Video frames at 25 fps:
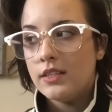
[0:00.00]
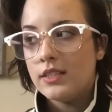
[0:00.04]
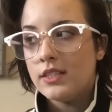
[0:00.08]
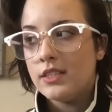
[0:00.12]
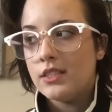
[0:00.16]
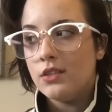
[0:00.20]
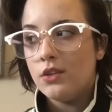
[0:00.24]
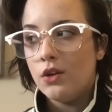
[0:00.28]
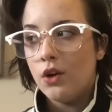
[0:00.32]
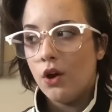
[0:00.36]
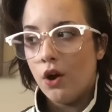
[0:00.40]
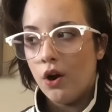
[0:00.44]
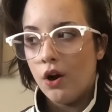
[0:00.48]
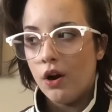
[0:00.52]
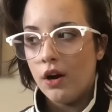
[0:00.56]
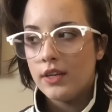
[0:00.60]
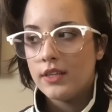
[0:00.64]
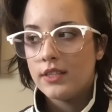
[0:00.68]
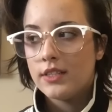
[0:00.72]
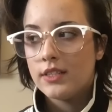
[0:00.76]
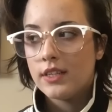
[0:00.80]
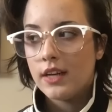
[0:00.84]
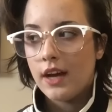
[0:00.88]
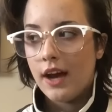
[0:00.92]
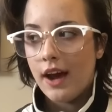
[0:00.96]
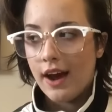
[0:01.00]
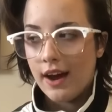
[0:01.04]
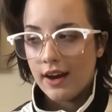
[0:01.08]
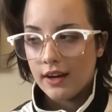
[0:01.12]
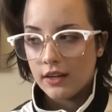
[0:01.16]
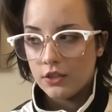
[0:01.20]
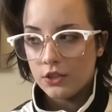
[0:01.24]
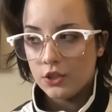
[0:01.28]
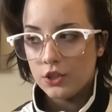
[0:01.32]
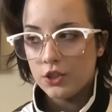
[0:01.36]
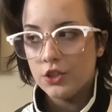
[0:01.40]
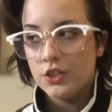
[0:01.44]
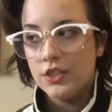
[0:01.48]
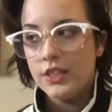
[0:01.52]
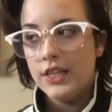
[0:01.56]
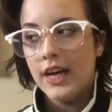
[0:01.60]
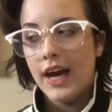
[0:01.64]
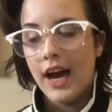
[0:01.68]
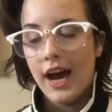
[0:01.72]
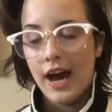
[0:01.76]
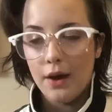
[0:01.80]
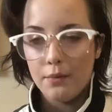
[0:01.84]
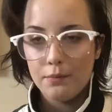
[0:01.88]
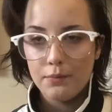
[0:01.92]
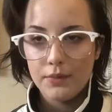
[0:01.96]
is not actually
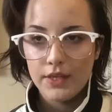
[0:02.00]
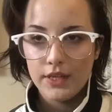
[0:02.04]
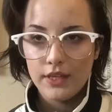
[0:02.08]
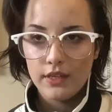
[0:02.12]
happening.